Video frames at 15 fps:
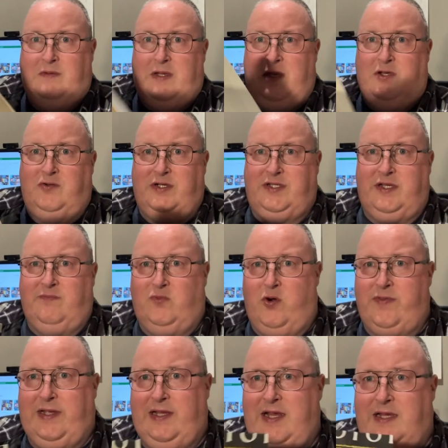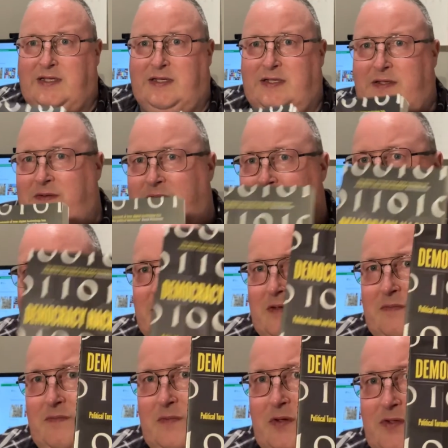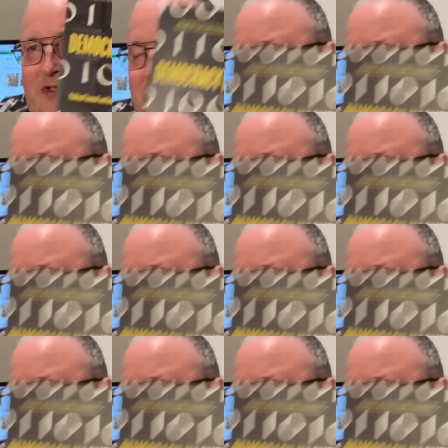interesting more or less. Looks